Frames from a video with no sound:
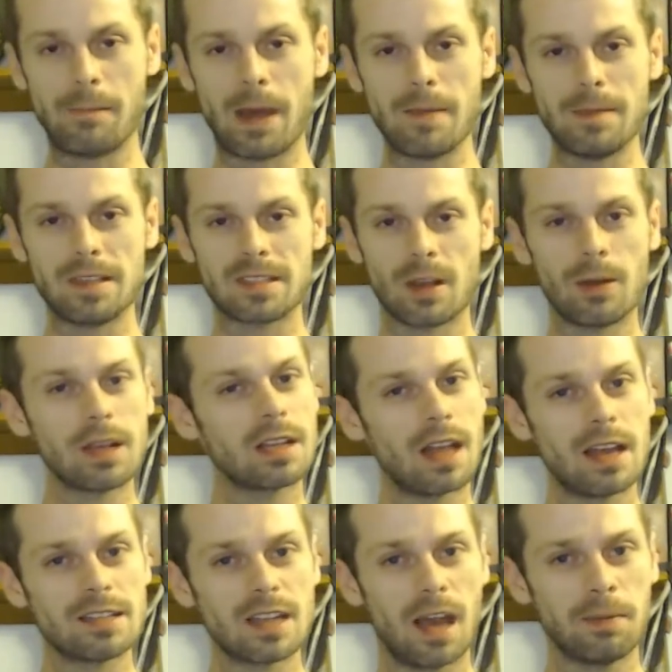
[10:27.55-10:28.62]
might be so
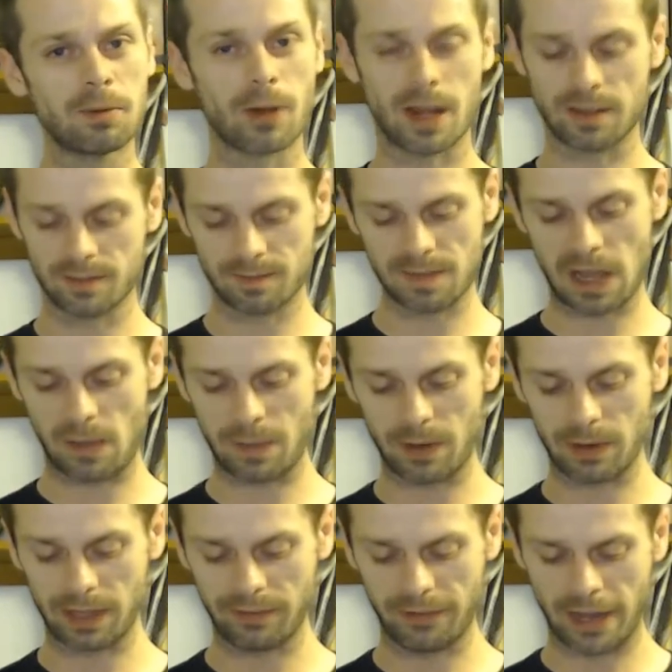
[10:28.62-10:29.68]
inclined to upgrade. That would be
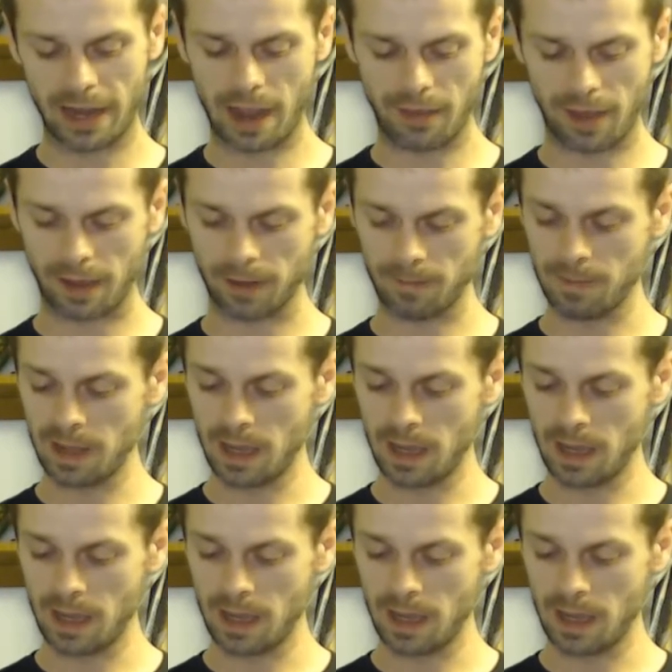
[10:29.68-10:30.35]
really fun, I think.